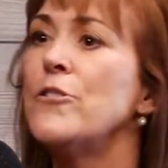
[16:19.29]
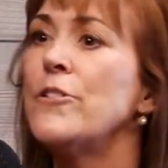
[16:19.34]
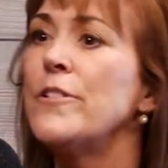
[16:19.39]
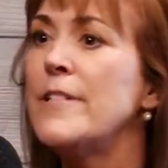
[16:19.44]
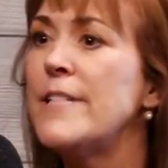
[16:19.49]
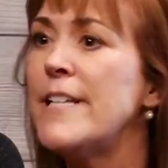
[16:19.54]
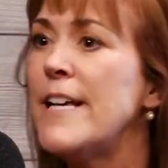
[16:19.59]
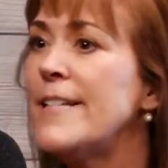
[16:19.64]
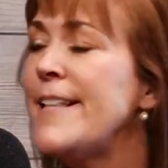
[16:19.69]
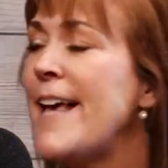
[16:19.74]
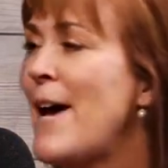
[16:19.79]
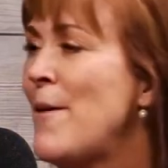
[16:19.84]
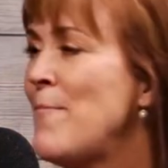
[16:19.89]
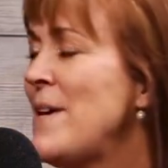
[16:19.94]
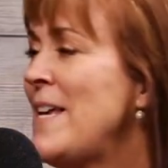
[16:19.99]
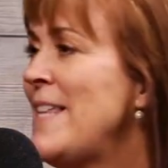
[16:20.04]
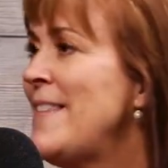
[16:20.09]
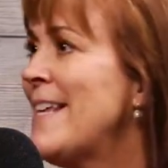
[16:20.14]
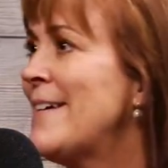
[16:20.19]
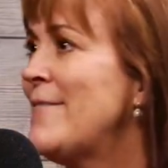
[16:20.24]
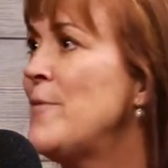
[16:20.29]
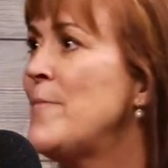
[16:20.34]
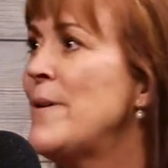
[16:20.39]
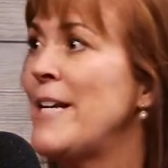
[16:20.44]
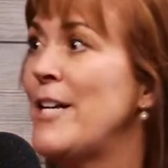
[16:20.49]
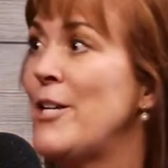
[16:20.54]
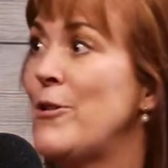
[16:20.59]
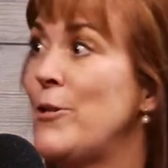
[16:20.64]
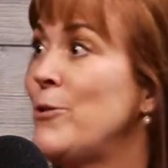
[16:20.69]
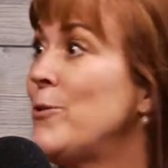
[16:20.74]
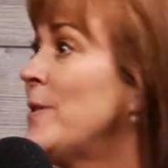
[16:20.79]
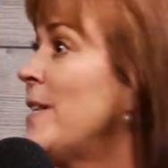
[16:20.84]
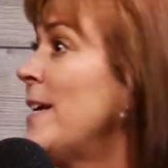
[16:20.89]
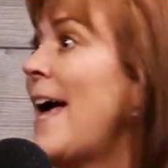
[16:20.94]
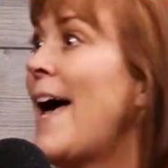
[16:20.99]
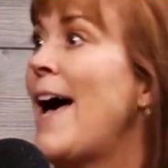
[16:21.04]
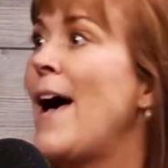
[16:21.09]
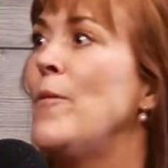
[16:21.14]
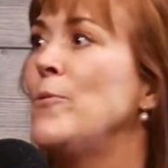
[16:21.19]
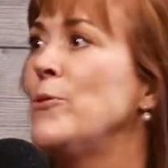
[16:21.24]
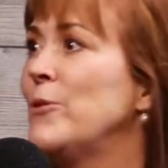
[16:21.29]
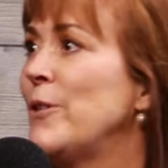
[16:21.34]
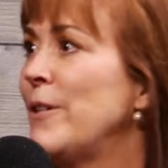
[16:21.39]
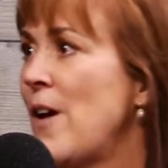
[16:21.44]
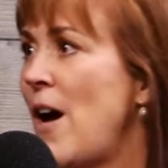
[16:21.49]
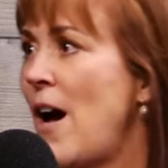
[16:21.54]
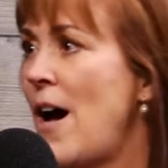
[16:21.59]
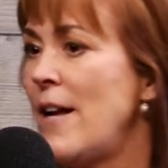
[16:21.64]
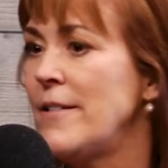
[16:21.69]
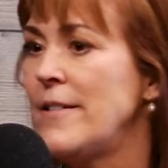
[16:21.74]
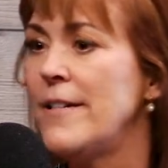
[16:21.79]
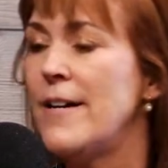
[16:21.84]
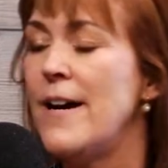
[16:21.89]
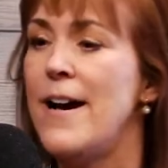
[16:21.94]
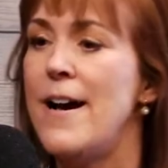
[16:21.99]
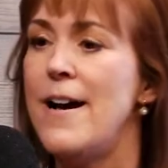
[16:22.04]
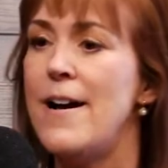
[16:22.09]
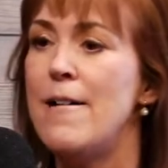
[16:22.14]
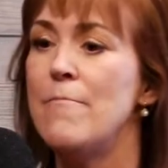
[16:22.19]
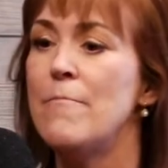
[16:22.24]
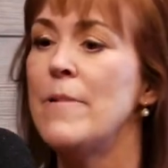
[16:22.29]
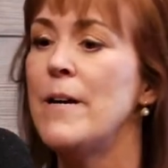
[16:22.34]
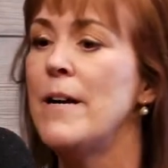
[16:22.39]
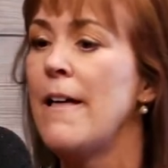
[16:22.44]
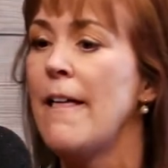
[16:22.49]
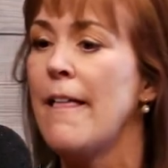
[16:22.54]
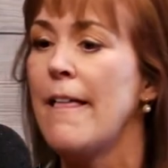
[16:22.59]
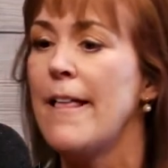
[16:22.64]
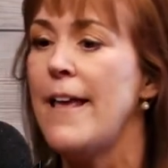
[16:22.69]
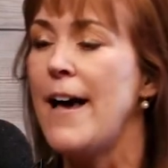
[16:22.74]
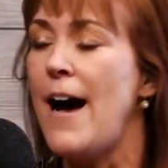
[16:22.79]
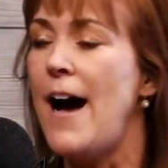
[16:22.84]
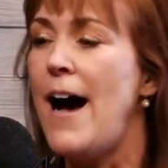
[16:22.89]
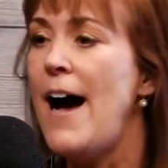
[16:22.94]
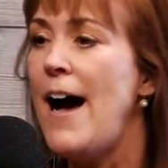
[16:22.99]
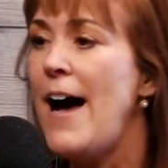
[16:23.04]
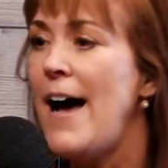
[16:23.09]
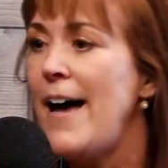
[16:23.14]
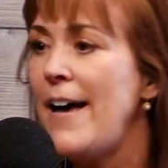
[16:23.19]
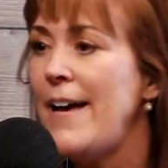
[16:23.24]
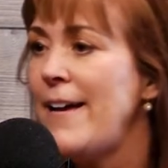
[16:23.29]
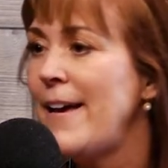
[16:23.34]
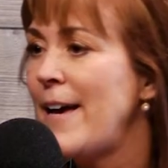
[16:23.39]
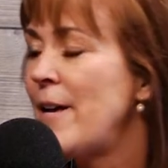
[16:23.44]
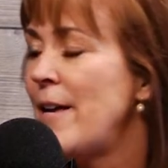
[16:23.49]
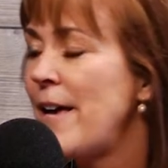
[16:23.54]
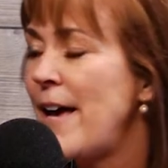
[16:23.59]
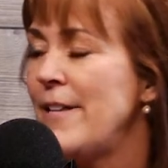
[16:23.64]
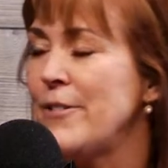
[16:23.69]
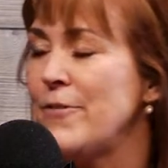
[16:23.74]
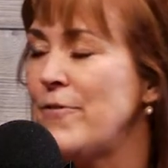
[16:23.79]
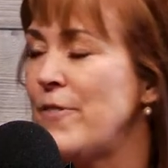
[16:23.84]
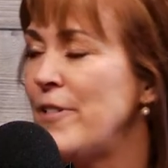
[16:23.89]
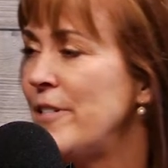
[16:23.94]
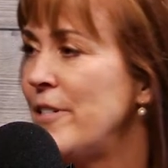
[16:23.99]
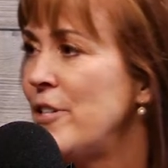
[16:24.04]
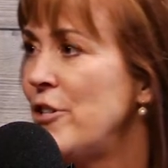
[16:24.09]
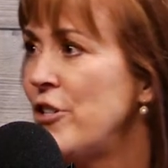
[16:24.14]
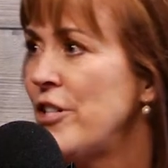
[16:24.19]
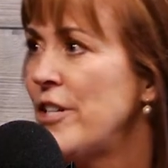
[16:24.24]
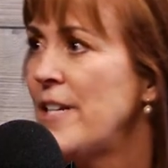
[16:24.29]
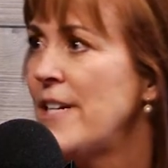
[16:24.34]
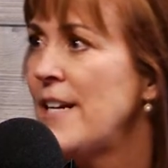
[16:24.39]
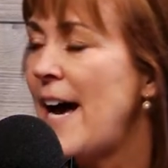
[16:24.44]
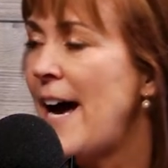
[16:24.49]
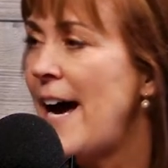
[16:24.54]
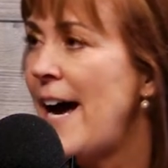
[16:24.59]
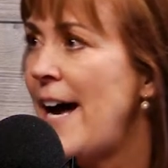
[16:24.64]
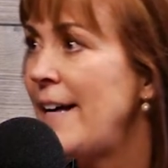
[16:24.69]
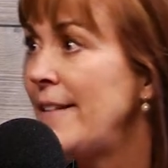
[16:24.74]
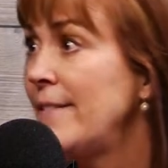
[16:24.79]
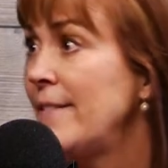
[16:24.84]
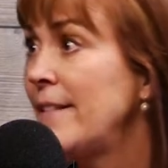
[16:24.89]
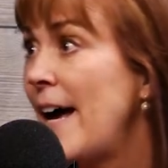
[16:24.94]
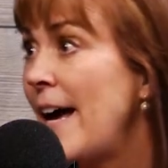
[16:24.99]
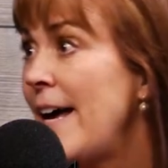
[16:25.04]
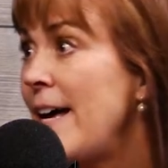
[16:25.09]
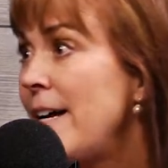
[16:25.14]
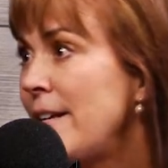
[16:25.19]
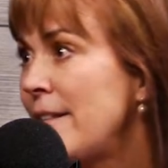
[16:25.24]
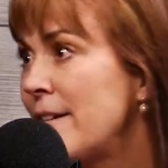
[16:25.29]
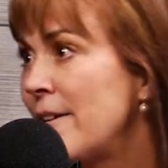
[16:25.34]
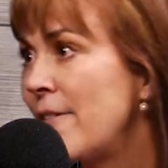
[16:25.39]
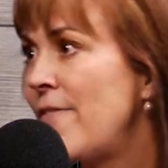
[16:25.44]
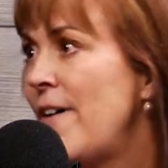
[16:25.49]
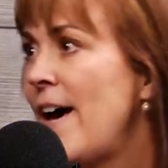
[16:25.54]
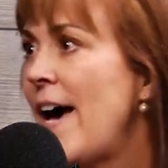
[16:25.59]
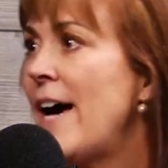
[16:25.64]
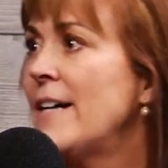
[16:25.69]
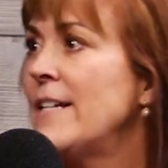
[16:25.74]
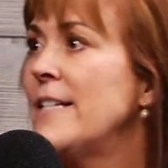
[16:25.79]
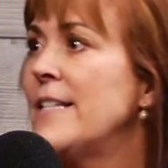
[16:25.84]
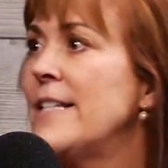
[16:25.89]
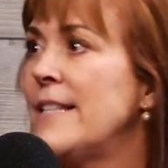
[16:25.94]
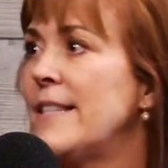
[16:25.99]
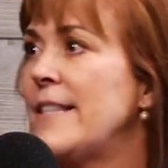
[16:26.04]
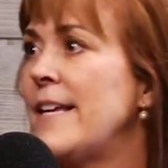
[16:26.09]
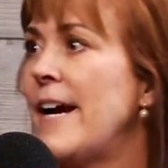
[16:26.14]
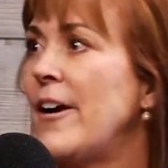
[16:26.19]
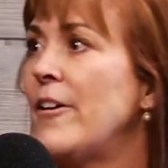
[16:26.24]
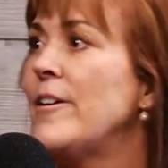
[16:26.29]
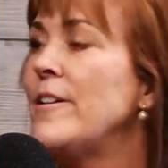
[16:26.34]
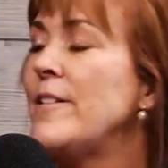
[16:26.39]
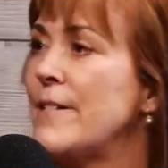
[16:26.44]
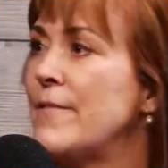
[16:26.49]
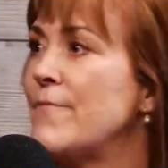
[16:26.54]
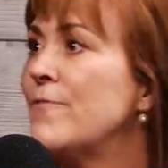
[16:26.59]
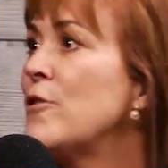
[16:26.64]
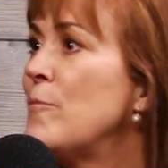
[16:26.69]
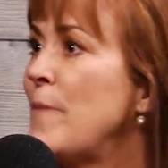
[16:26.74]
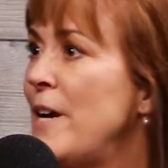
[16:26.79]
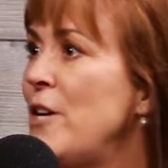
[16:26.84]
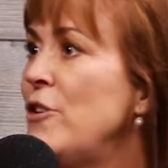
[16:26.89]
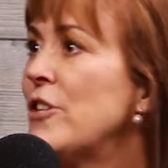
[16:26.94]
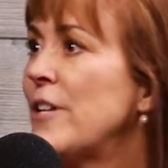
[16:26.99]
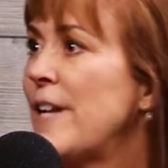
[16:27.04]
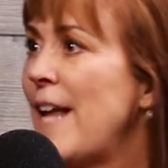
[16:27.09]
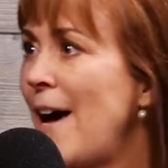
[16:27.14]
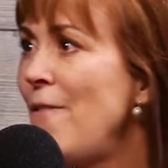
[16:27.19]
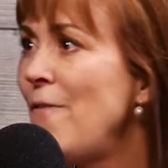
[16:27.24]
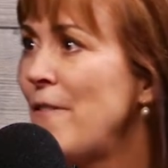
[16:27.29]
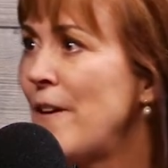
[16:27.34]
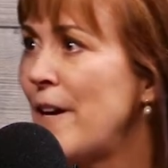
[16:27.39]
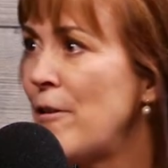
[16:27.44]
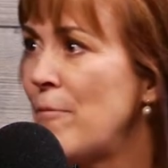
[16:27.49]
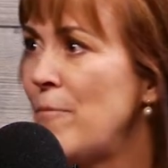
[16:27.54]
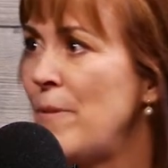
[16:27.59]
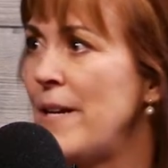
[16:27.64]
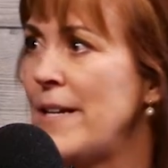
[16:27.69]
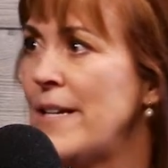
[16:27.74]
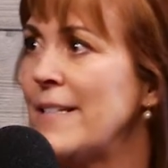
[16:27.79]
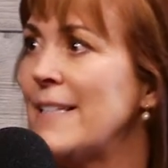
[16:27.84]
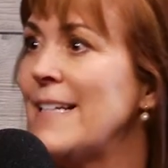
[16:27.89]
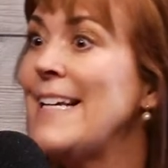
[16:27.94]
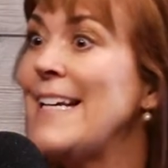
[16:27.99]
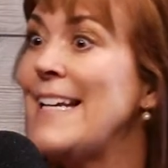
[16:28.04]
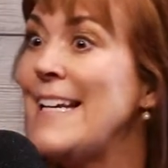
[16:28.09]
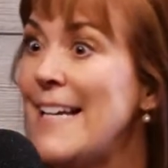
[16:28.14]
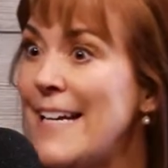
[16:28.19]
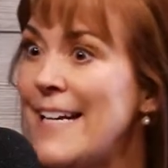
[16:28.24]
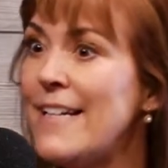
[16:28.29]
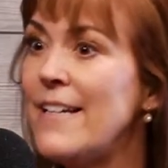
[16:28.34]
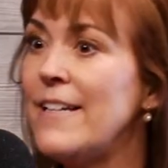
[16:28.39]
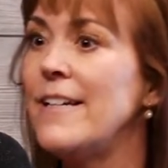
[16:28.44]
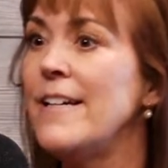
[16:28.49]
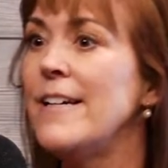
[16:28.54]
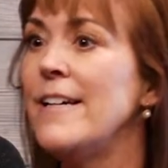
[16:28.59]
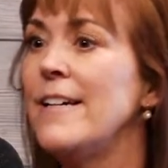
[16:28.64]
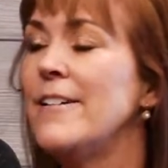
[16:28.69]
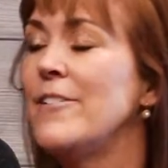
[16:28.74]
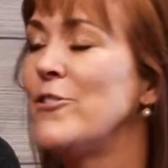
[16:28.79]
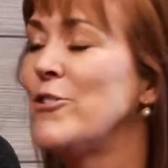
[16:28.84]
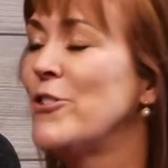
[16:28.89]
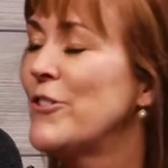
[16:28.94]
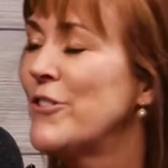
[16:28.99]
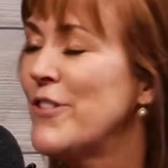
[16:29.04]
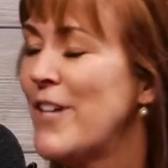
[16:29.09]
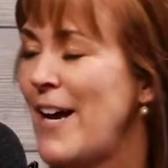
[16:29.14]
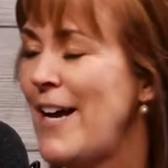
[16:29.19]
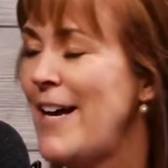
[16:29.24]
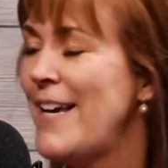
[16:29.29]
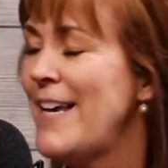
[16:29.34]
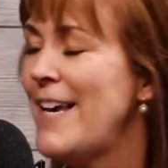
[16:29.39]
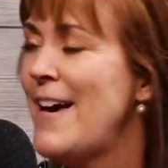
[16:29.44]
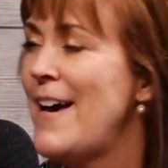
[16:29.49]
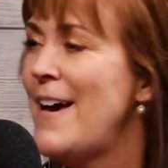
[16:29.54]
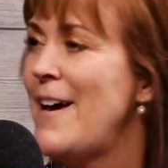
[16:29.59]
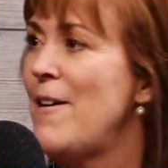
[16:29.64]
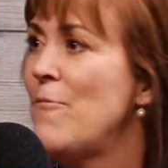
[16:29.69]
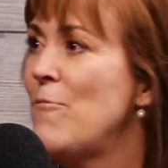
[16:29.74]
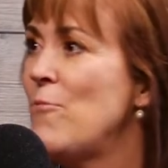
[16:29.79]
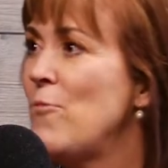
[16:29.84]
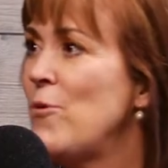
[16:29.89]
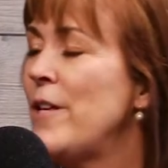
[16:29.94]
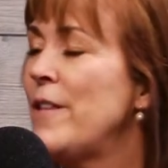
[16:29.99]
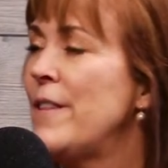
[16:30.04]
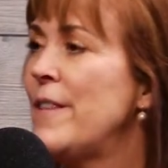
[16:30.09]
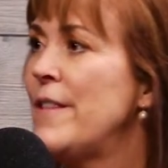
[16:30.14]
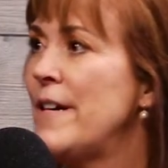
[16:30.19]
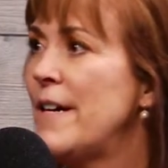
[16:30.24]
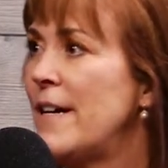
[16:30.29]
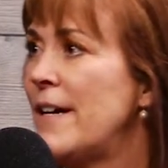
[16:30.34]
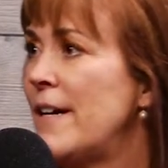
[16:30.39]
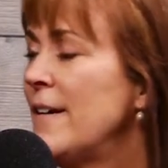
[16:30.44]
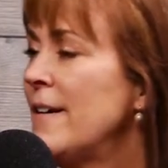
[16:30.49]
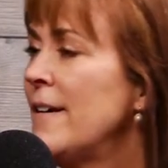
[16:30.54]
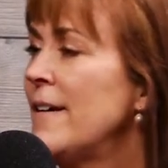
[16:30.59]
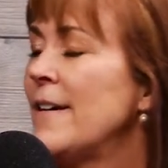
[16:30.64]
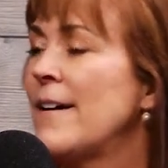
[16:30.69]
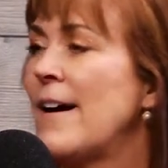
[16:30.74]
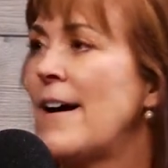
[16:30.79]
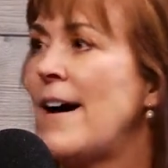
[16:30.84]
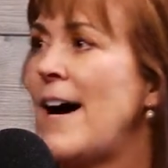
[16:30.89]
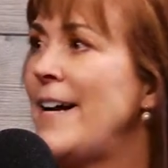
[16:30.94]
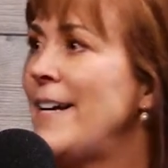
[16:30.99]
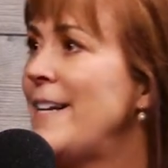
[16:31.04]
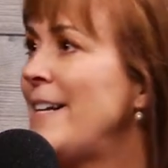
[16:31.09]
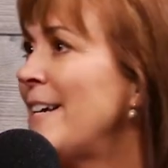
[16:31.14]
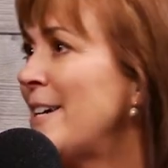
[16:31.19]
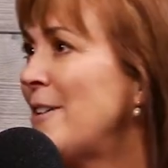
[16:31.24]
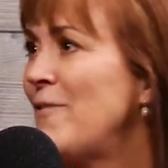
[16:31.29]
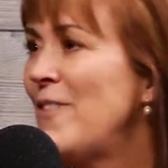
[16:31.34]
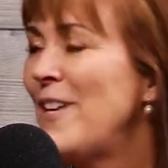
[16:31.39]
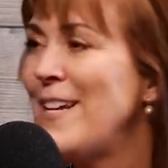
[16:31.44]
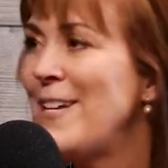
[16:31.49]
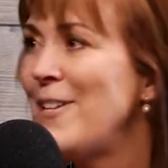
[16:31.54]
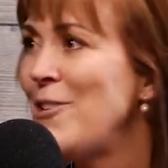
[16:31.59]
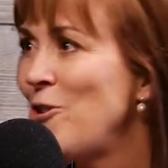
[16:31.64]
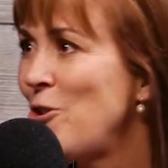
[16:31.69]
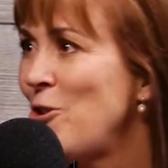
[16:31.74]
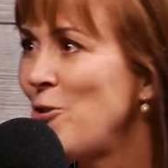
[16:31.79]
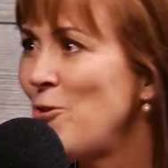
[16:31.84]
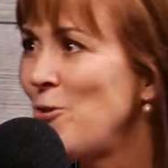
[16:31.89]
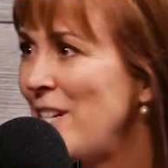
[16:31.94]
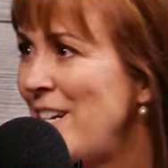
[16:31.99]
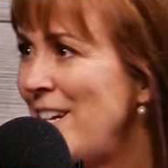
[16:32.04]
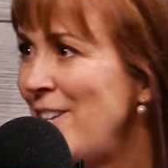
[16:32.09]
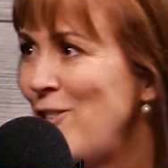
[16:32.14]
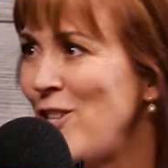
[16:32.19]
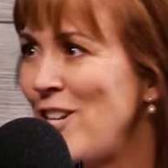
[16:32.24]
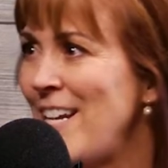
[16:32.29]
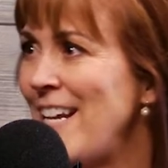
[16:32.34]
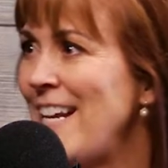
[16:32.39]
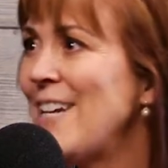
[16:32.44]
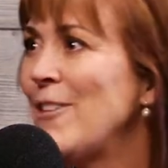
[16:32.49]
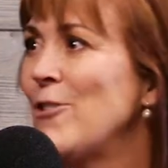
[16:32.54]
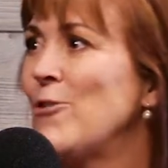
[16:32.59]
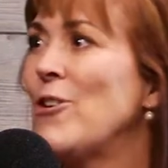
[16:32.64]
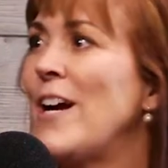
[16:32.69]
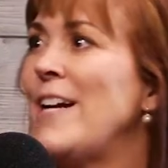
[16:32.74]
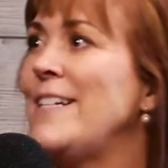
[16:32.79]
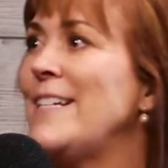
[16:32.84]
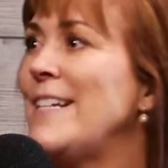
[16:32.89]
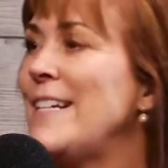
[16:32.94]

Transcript: Does that mean that everybody agrees with it? Absolutely not. As a physician, I like the fact that there is information out there because, again, just like with the idea of the Hindu teaching and trying to